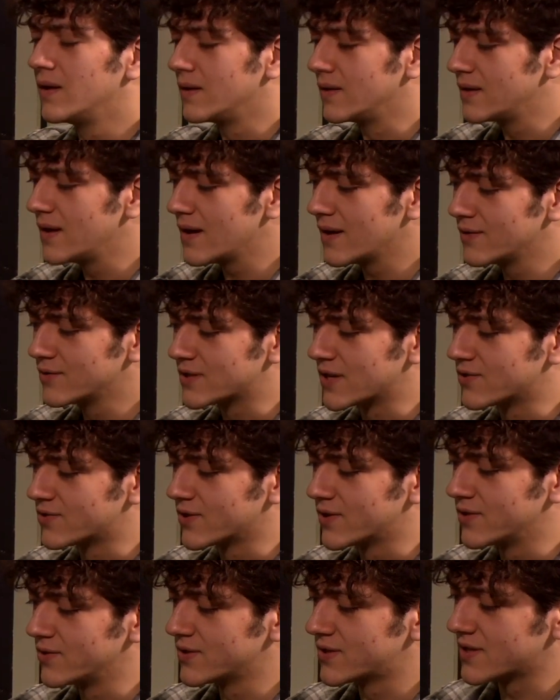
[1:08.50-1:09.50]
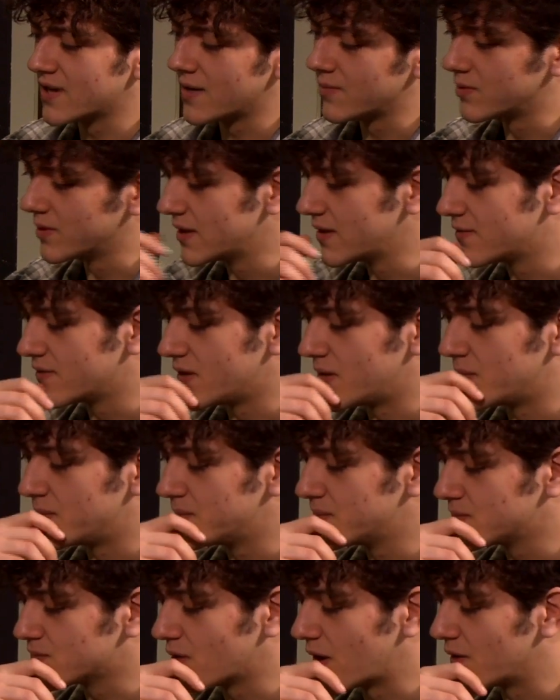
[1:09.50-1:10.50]
Yeah, it was introduced, I believe,
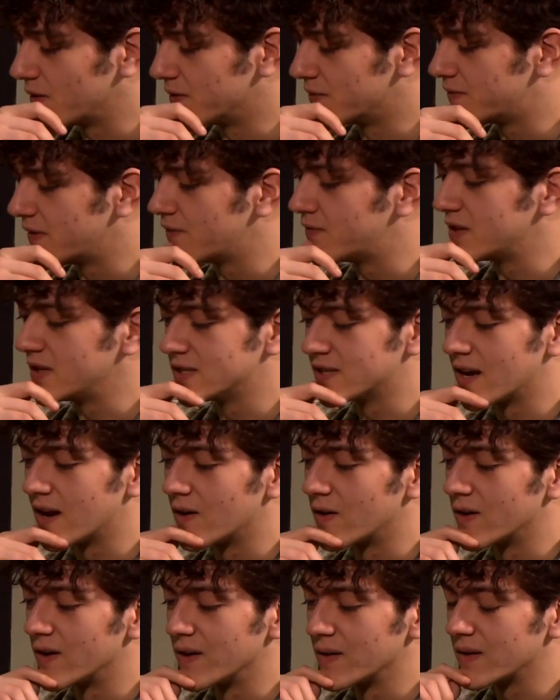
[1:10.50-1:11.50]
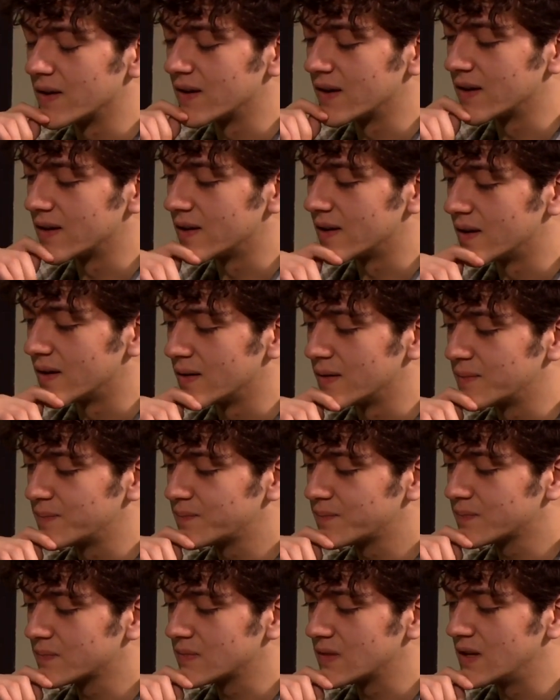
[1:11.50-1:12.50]
around the 50s era, and
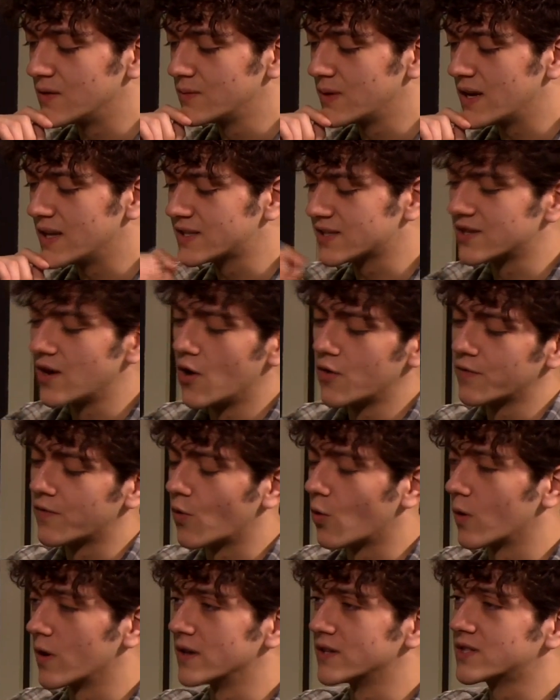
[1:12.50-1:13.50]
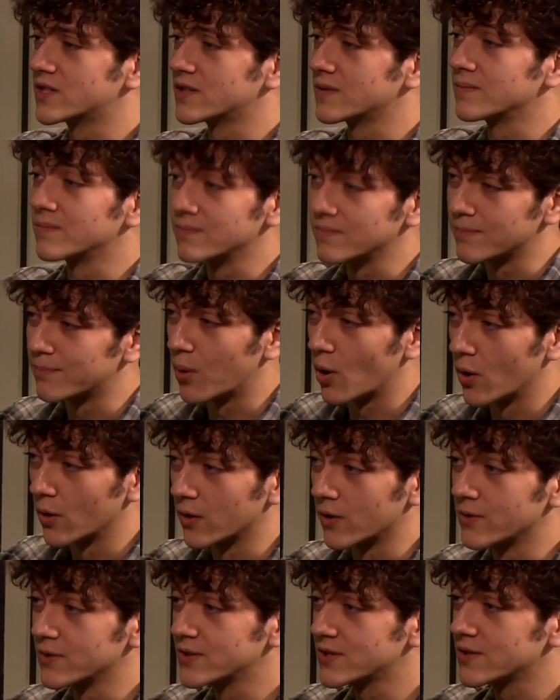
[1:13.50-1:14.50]
it's known for its
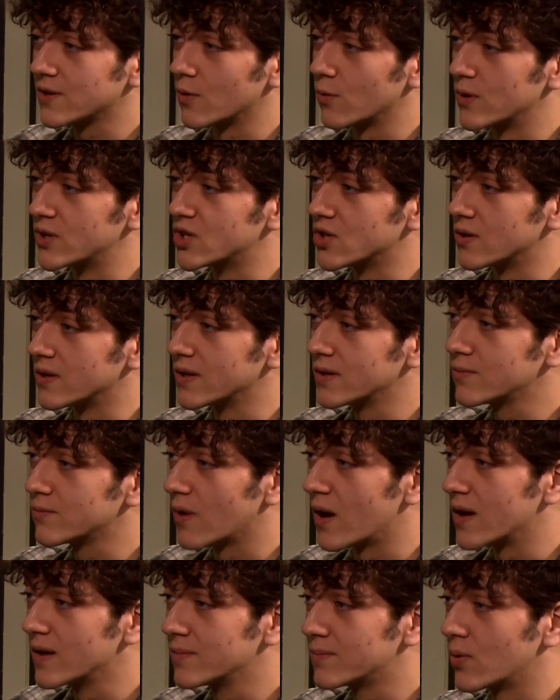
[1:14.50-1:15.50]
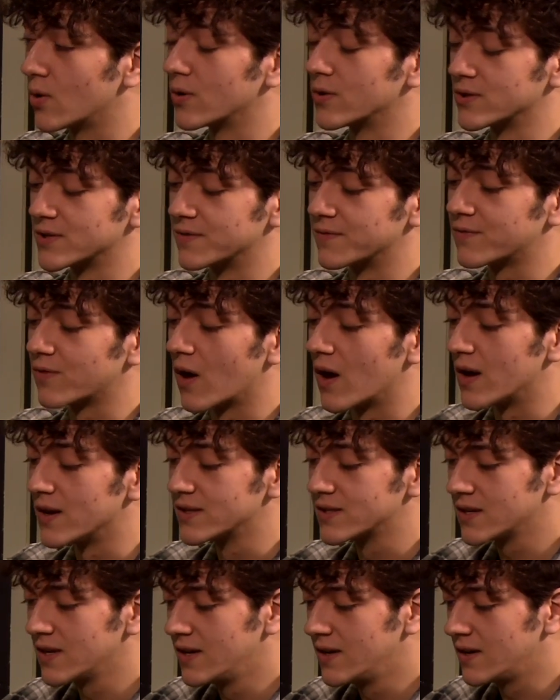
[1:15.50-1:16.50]
burgers originally, right? Burgers and
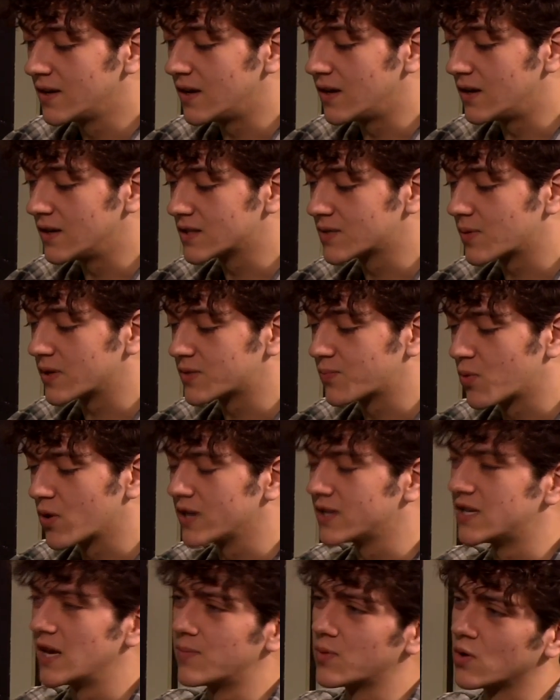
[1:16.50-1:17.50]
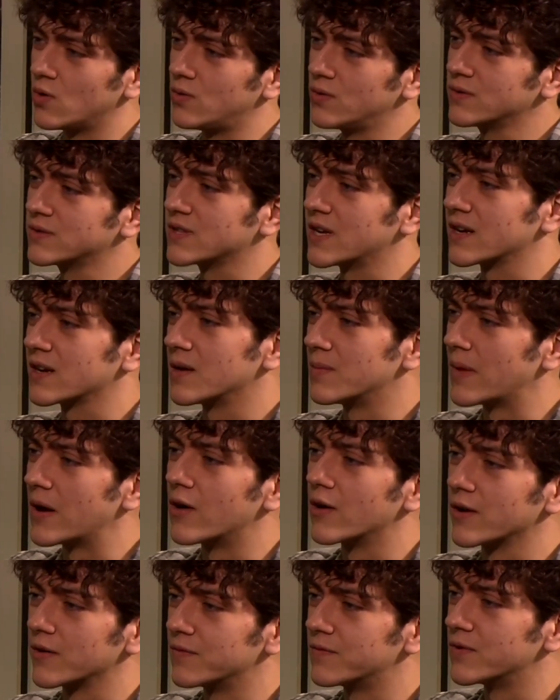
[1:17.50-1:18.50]
fries. It's pretty typical. It's like
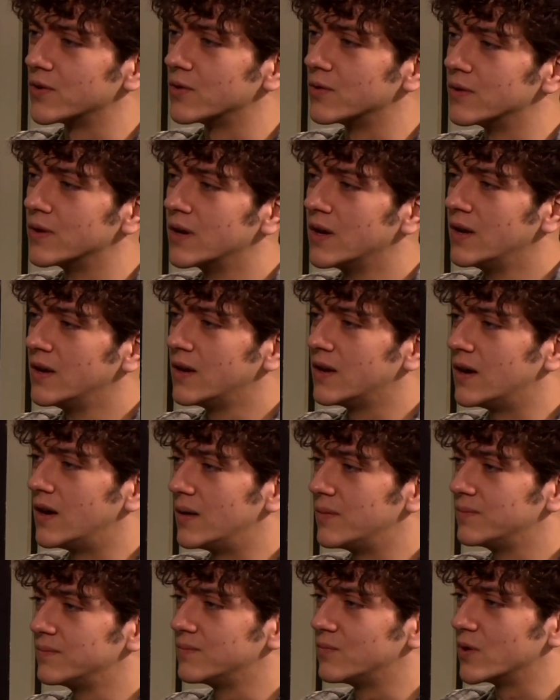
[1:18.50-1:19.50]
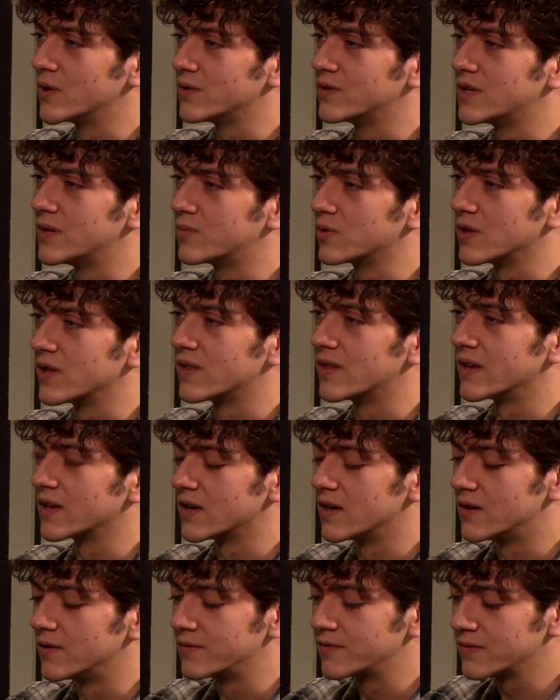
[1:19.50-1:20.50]
American food, what you typically think
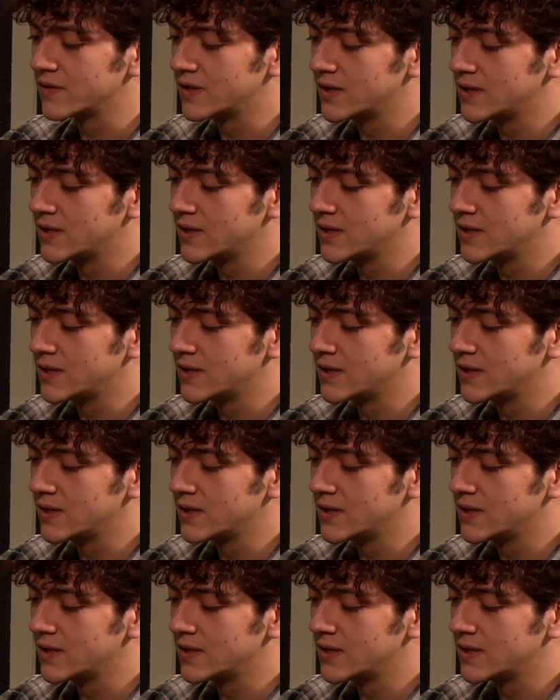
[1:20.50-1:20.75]
of.